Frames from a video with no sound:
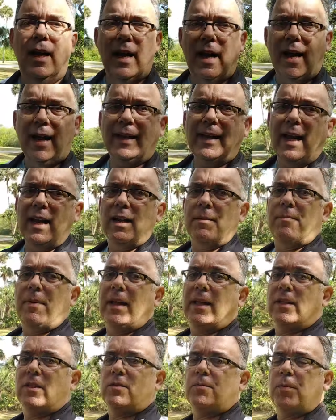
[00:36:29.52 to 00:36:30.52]
I got it
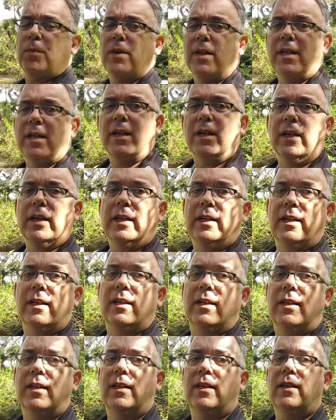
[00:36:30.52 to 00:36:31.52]
balanced pretty good.
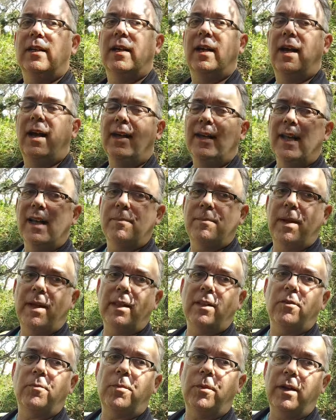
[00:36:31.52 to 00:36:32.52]
I got it
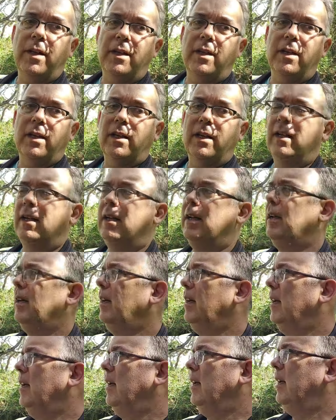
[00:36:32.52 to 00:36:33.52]
balanced pretty good
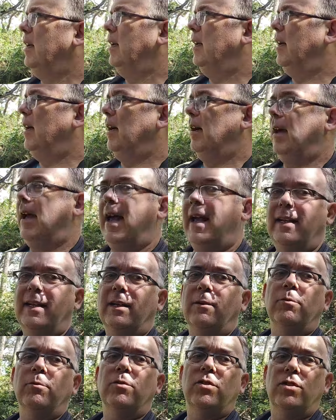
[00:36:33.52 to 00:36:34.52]
and
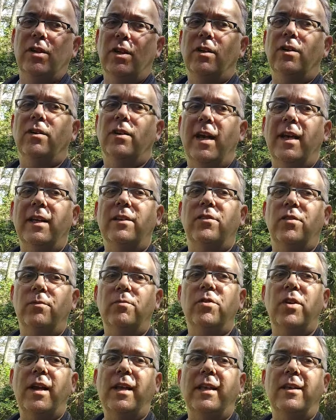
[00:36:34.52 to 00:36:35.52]
it was still had some
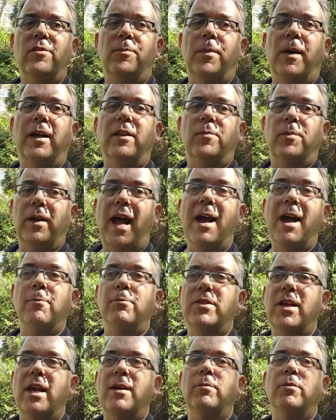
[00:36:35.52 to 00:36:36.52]
shaky spots, but I
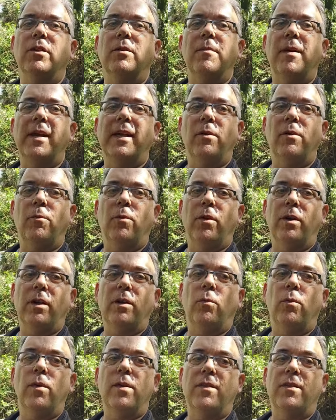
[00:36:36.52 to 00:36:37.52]
was able to make it work
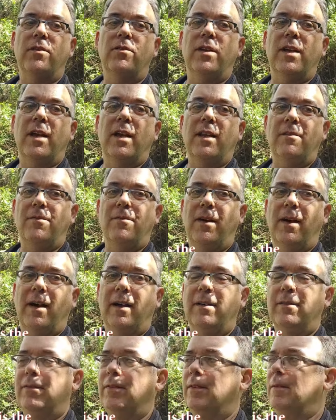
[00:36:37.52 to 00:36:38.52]
with the G85.